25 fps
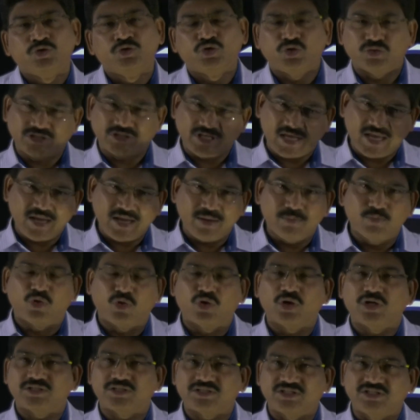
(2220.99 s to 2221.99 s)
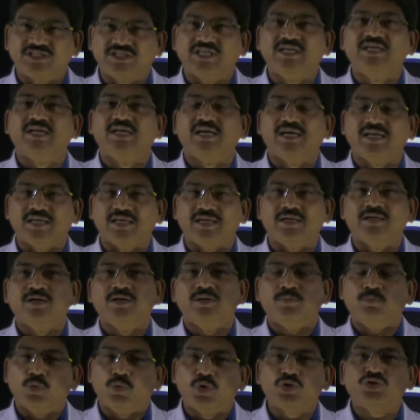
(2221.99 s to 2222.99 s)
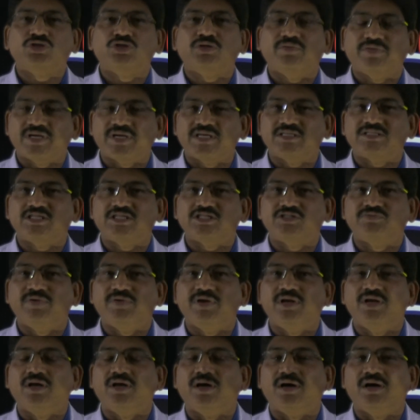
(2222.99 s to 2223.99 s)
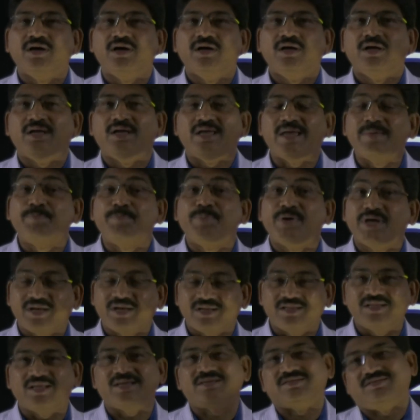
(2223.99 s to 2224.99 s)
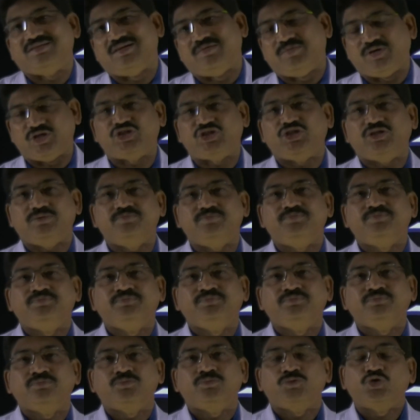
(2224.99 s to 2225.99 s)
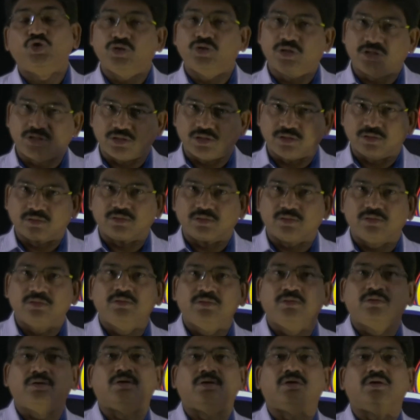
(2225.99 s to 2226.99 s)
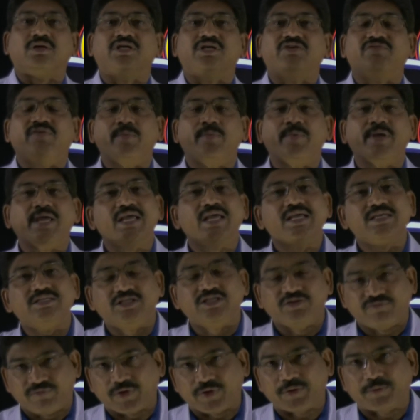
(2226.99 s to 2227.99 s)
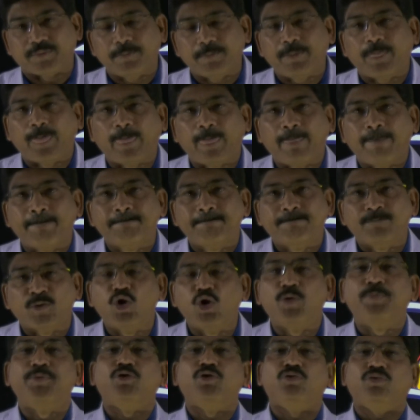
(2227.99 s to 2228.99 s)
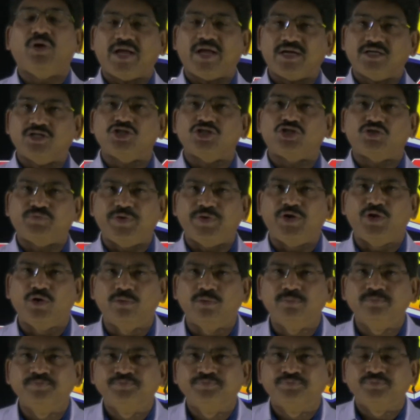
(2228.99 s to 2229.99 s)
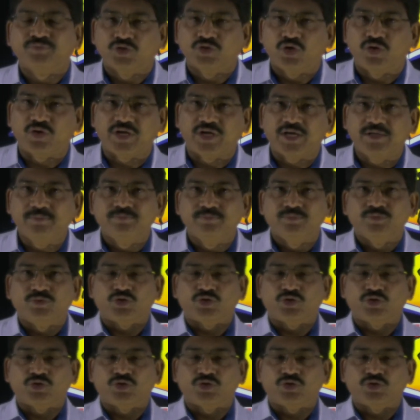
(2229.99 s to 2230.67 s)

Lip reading: So same models generally, most of the cases will appear in the examination. So that it will be easy for you. Hope you like this video. Okay.